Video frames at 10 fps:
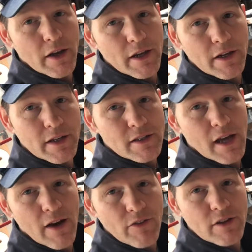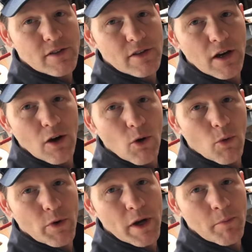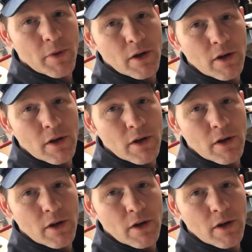it needs to have this whole rim,